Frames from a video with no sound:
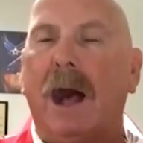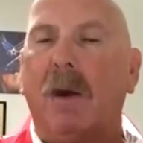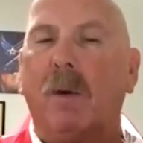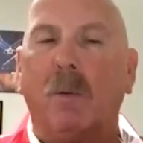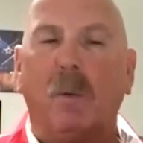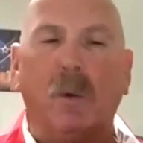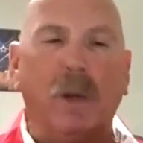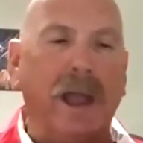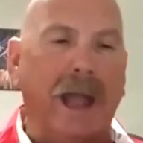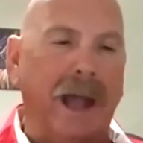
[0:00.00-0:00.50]

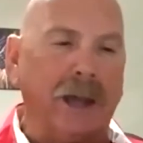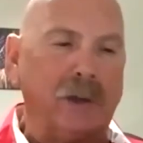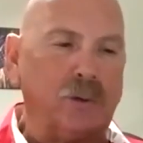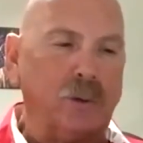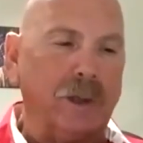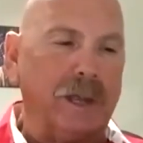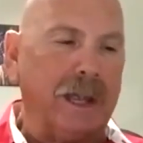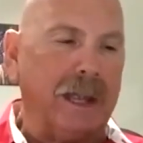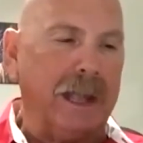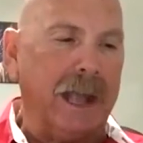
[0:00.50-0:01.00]
We
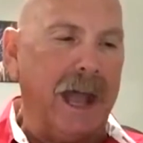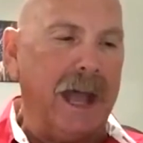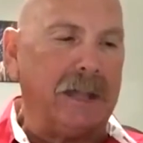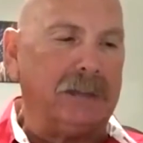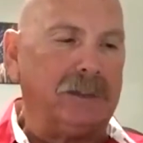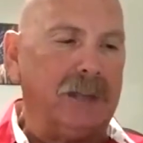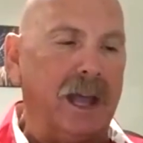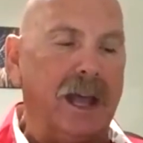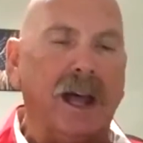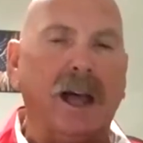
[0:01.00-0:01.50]
actually
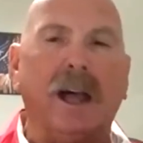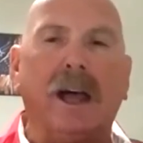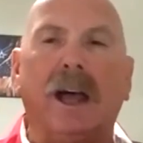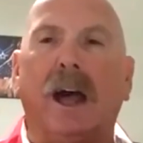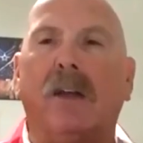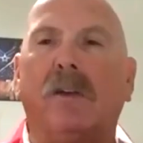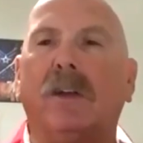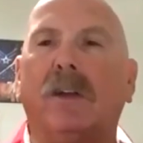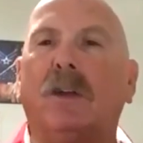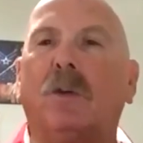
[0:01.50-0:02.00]
got
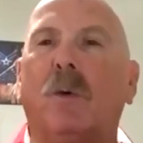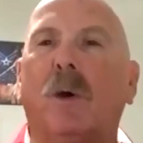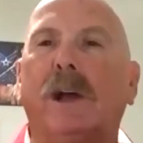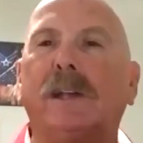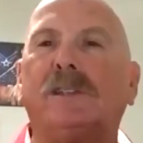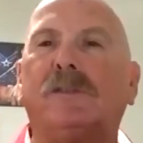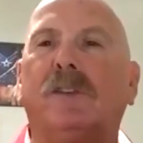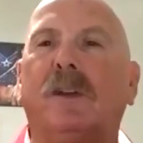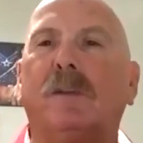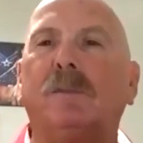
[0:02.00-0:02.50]
a
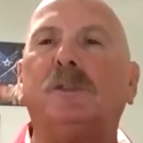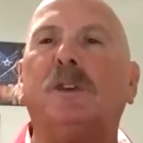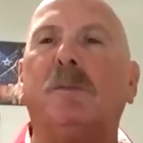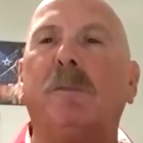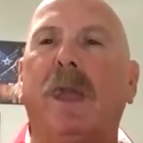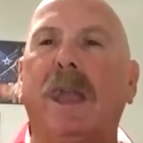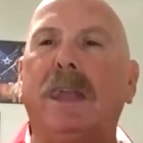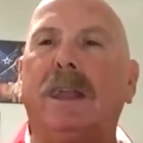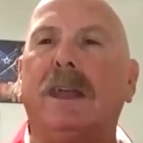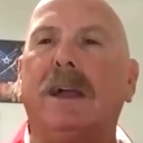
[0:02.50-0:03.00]
request from
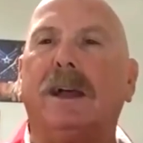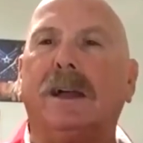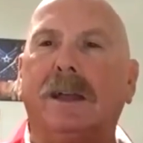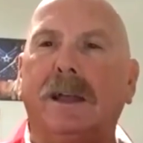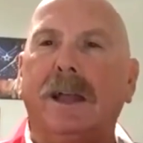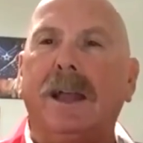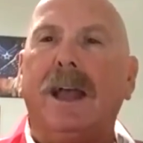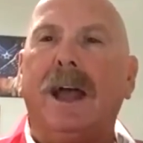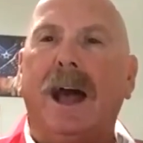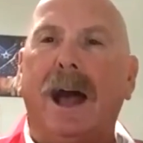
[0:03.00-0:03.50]
Jamaica
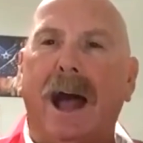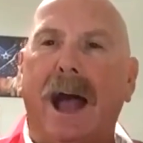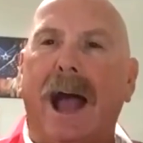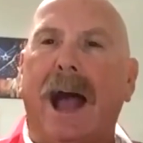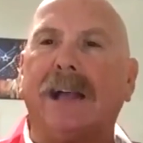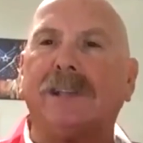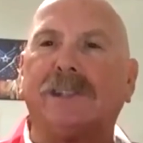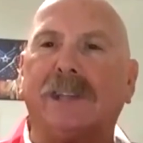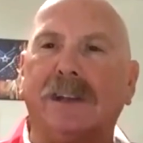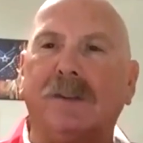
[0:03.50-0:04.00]

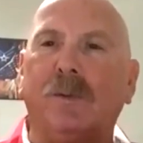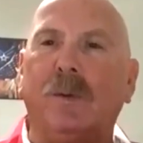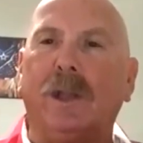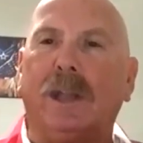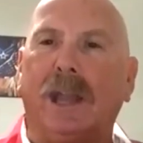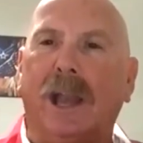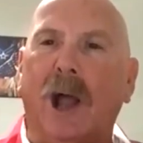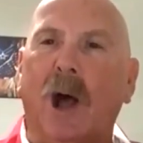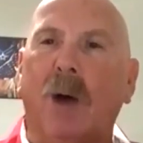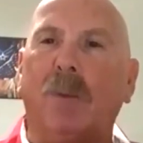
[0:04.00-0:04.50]
asking if we
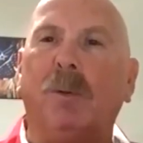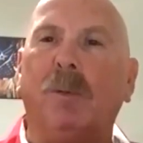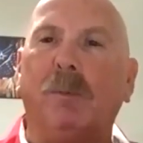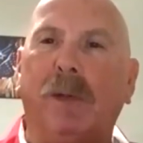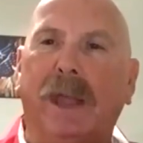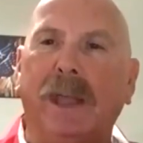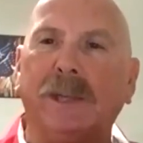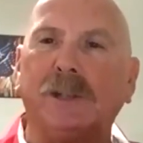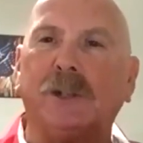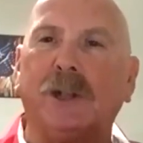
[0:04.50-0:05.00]
could help him
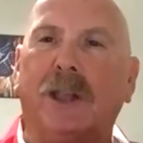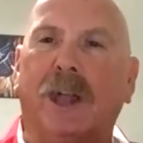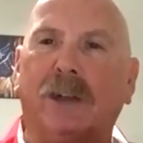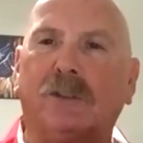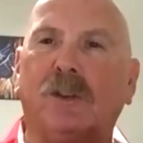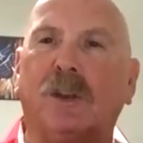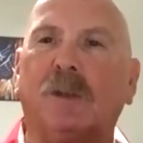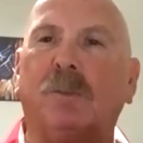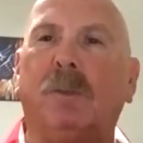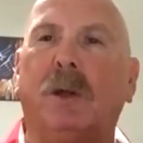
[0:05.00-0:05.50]
pay his
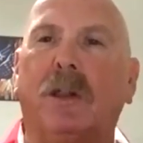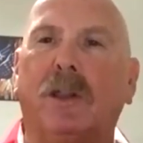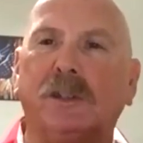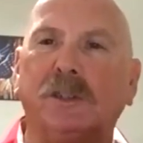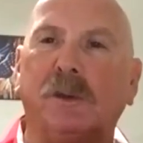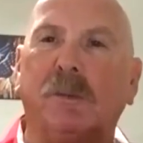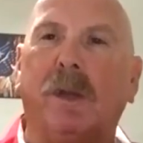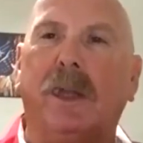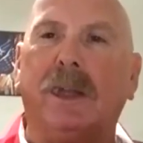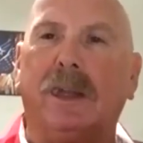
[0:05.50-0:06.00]
electric bill in
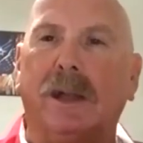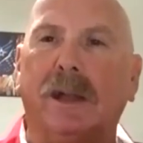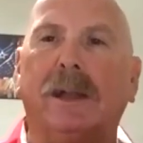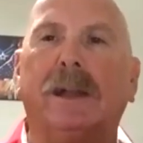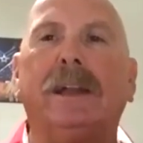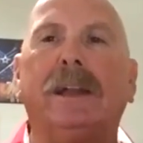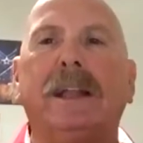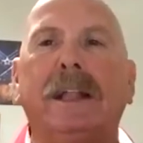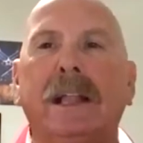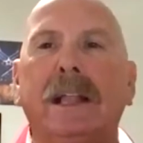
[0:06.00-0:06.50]
Jamaica.
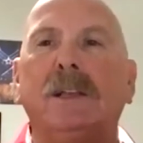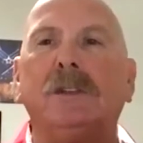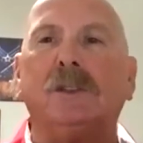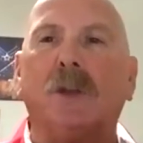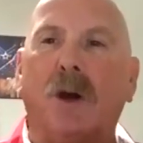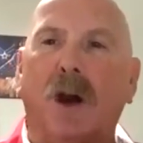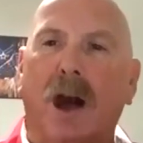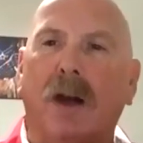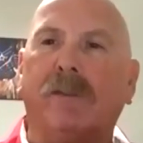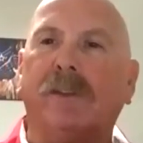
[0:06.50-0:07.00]

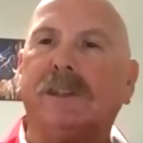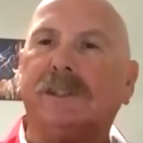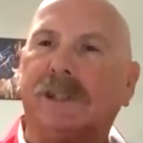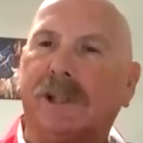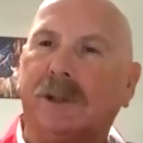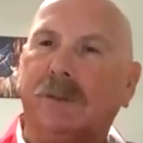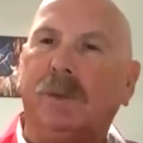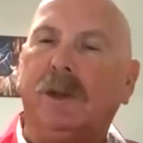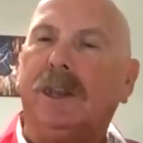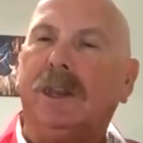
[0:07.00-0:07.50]
So
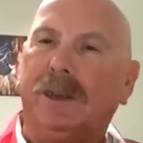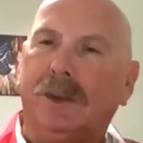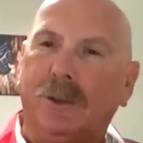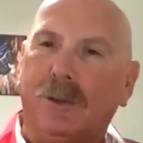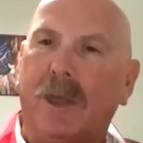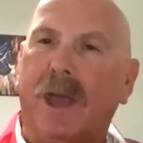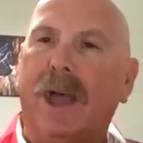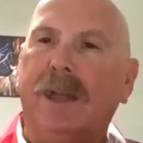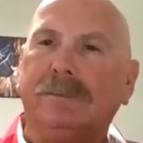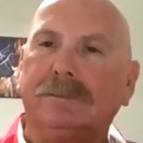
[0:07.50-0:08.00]
obviously we didn't
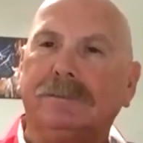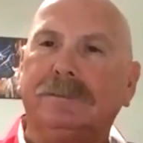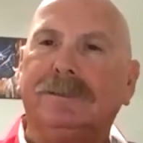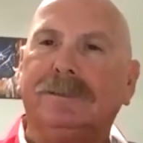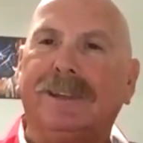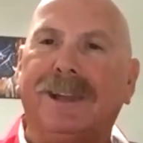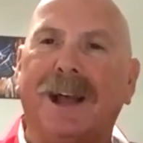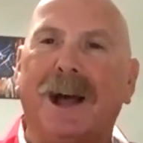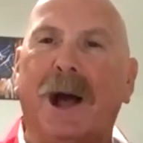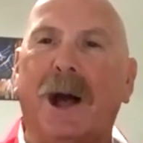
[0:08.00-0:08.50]
do that.
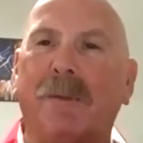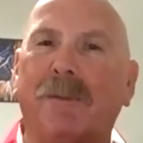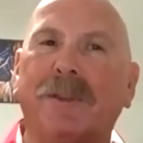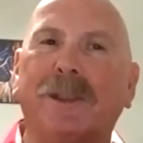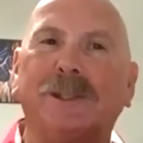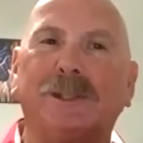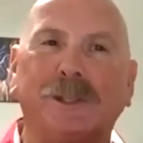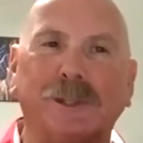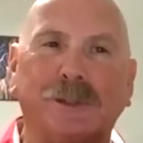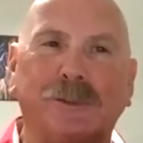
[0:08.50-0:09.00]

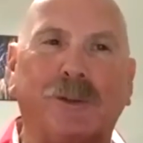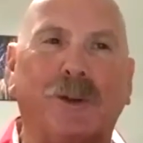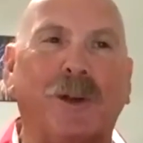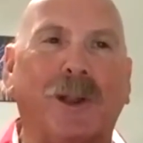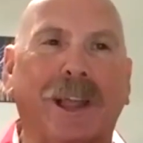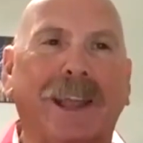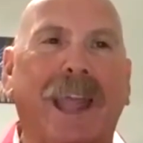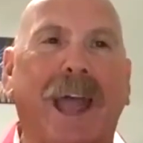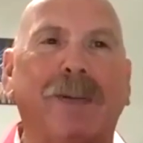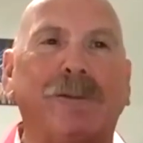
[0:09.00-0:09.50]
This is for
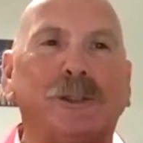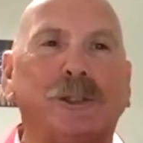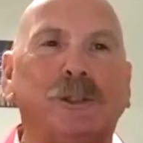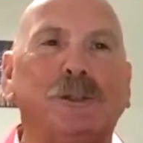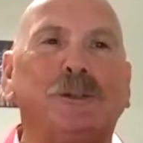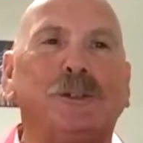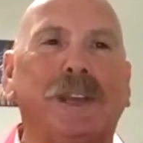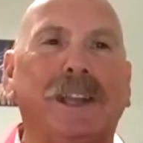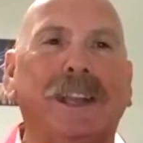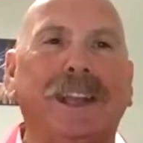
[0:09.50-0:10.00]
Lake
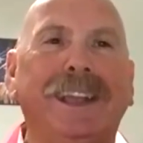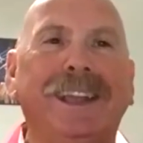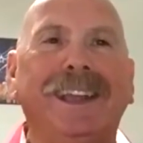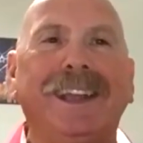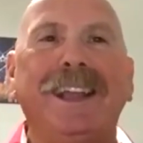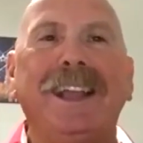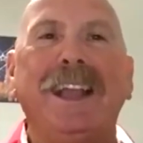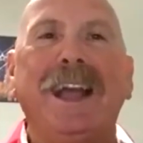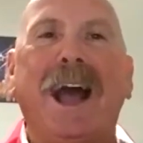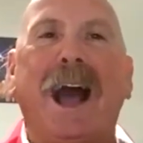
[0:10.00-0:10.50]
Havasu City,
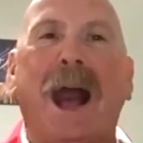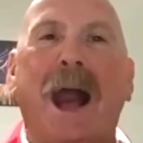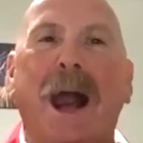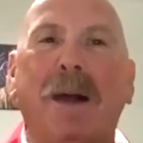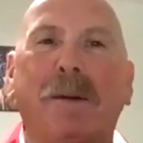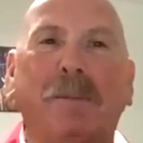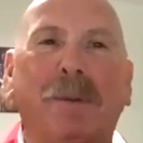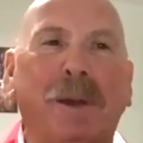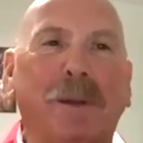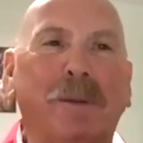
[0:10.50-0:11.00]

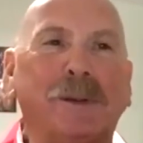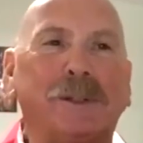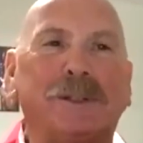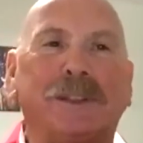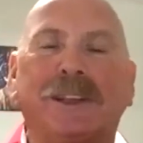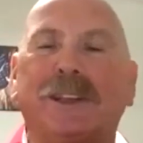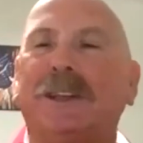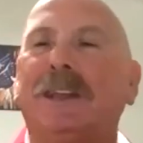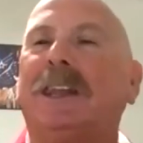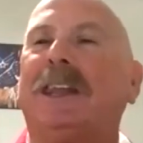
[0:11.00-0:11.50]
but it
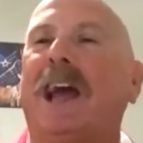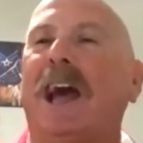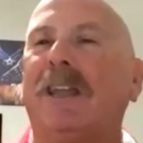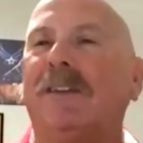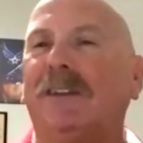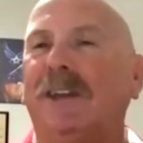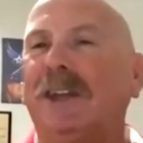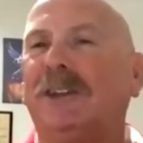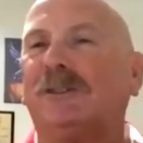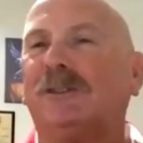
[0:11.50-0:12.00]
was kind
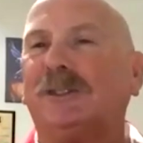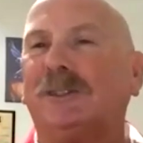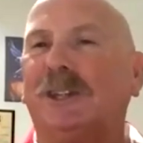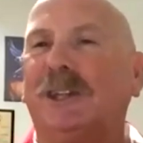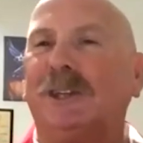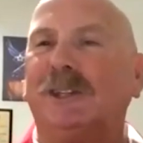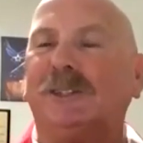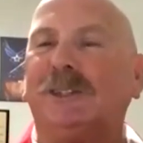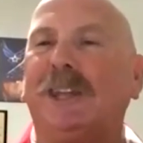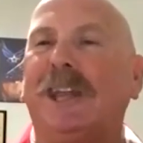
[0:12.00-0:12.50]
of
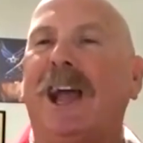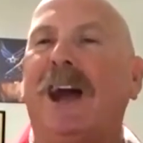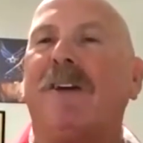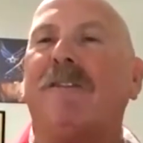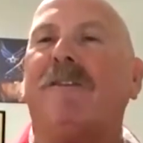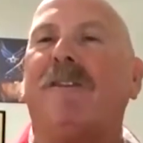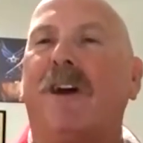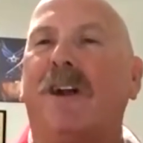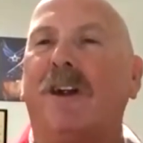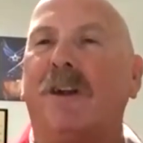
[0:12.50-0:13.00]
interesting to see how
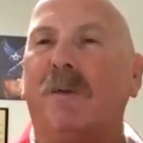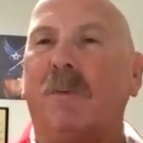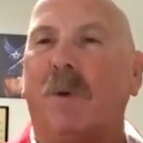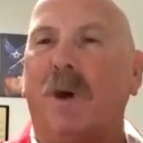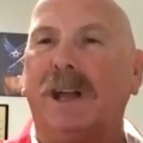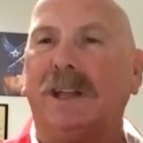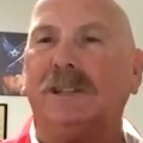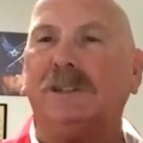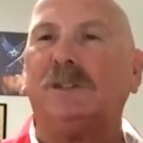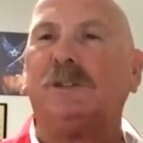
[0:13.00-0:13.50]
far
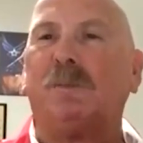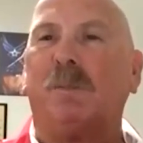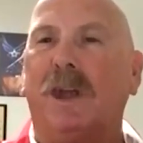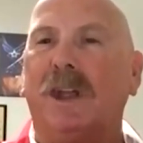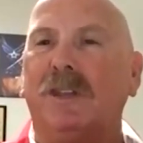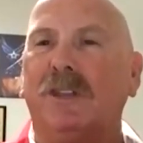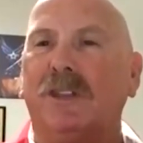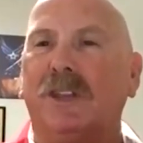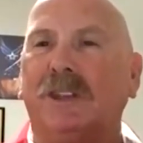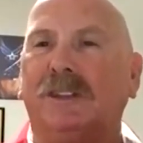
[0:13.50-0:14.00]
wide and
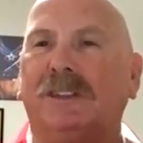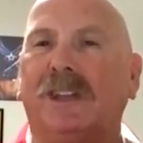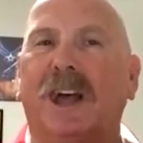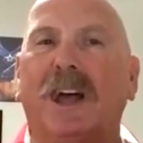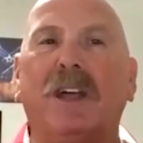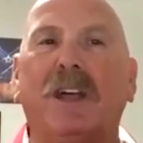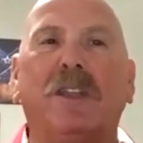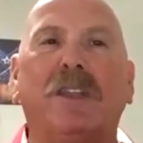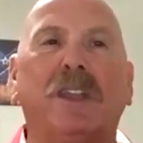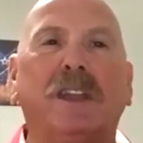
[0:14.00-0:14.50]
spread
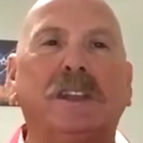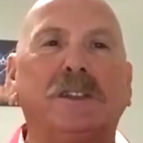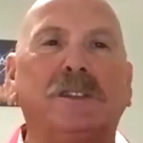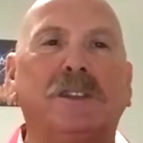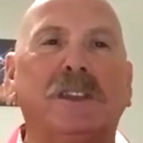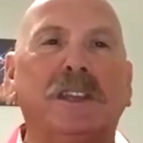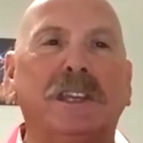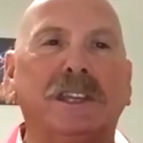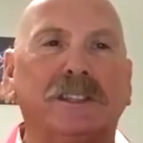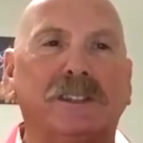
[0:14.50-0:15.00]
that
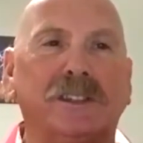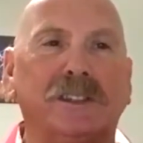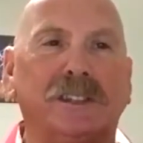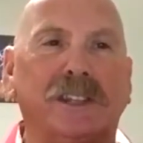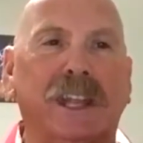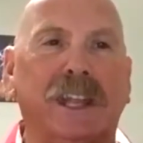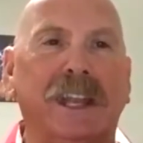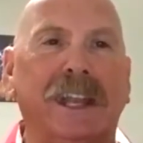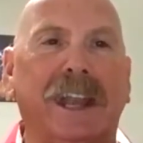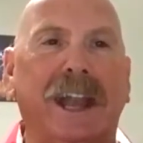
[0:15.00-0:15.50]
this
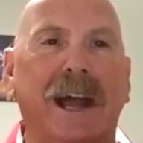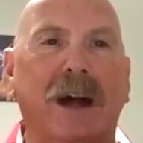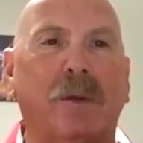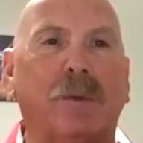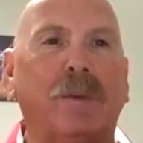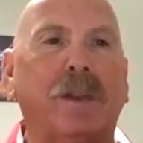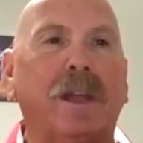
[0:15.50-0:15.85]
is getting out.